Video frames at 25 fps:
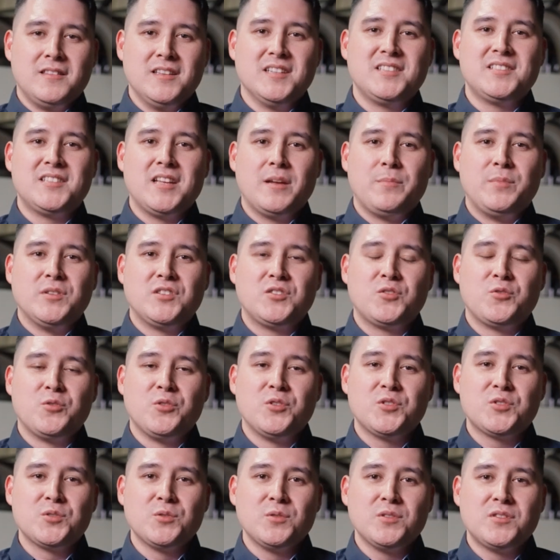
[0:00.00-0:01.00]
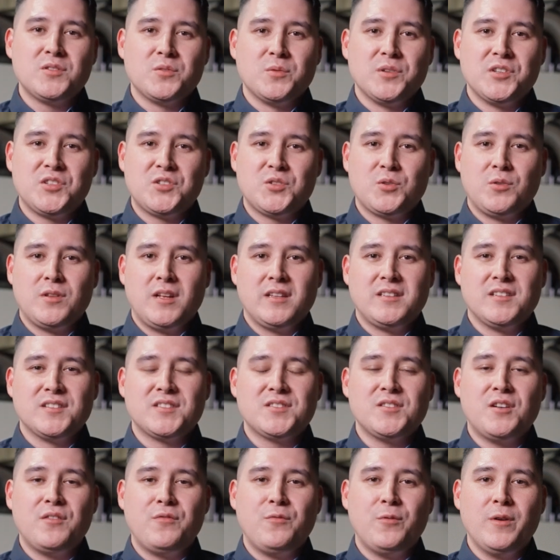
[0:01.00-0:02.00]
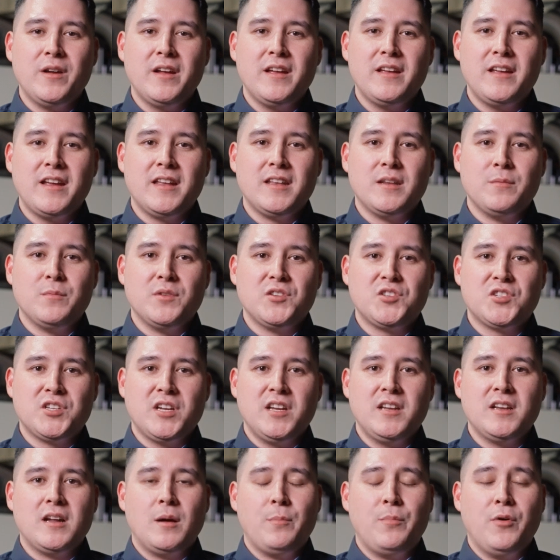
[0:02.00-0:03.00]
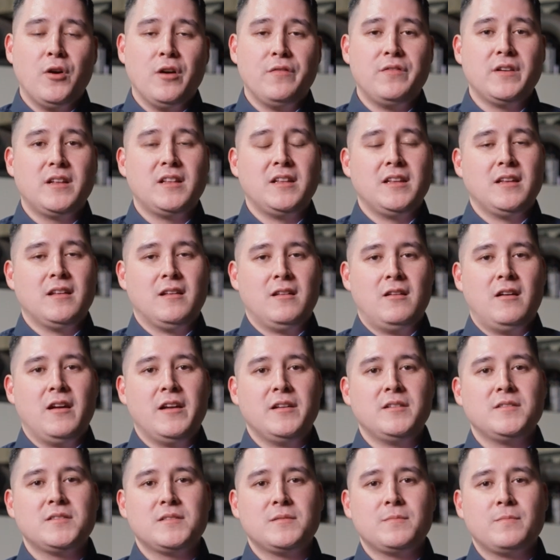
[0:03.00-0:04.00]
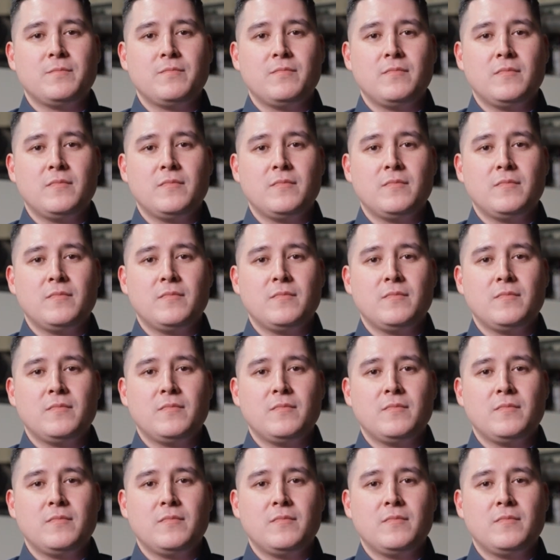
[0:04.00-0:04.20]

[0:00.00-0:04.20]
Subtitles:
This step is crucial to ensure that the software and the machine are perfectly aligned.